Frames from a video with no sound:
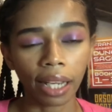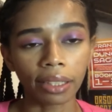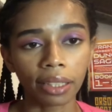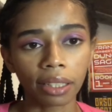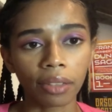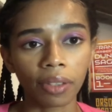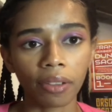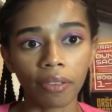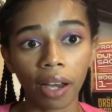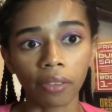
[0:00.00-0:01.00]
I didn't give it a
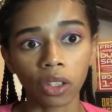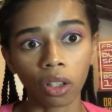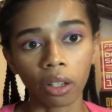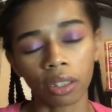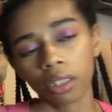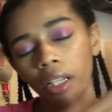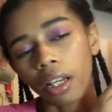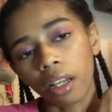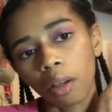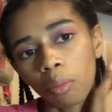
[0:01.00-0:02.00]
5-stars,
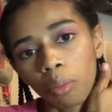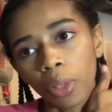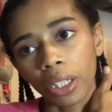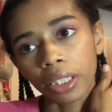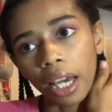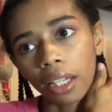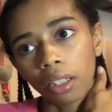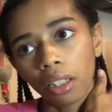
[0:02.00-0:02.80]
but I